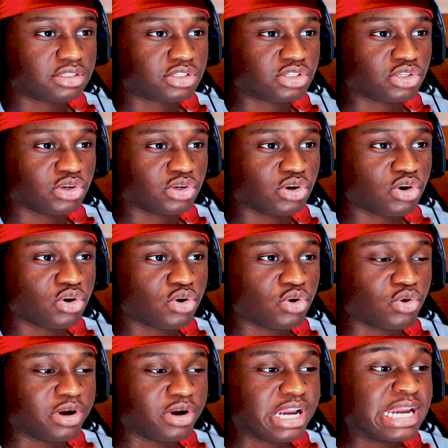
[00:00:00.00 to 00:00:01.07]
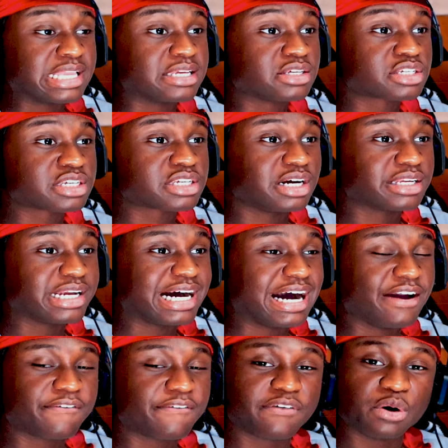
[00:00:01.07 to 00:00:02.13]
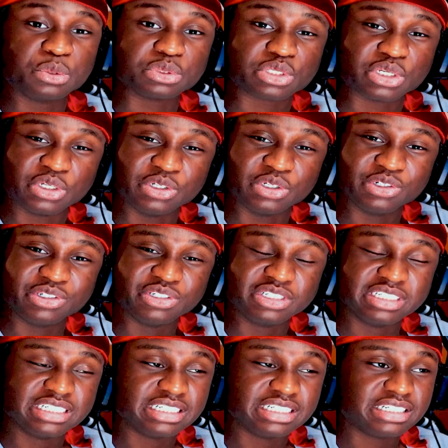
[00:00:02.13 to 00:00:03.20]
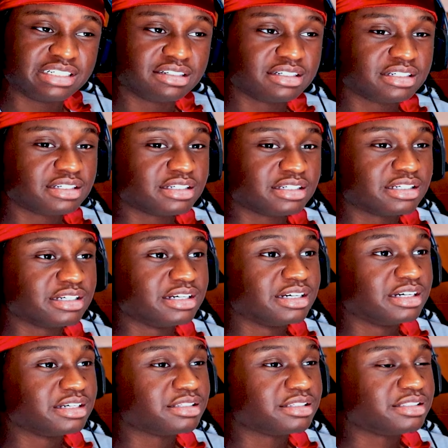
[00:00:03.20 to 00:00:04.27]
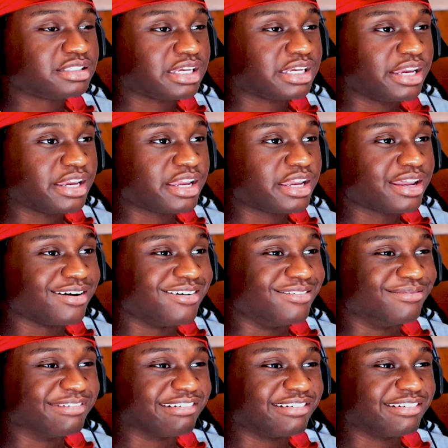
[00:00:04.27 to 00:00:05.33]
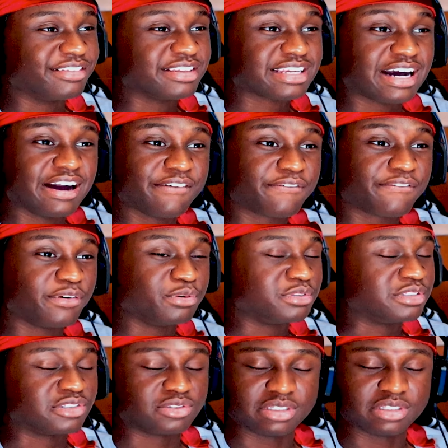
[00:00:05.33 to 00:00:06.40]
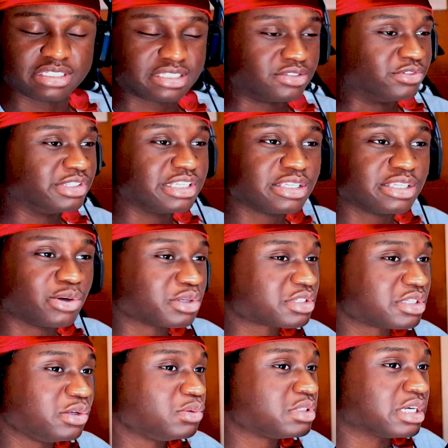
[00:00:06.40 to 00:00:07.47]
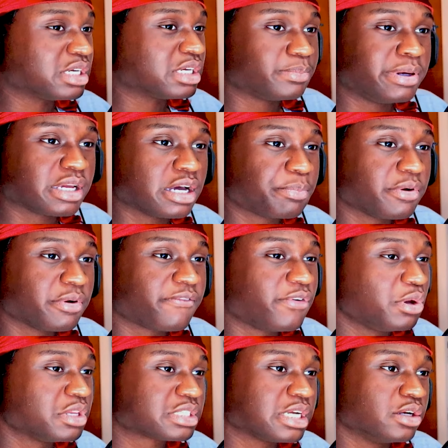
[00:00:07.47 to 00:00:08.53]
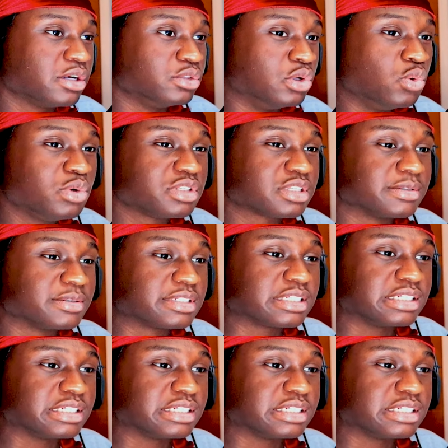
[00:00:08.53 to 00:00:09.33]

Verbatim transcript: Yo, Anya shot the iPhone too? Damn, bro, this iPhone, it's really no excuse not to pick up your phone and start doing some shit,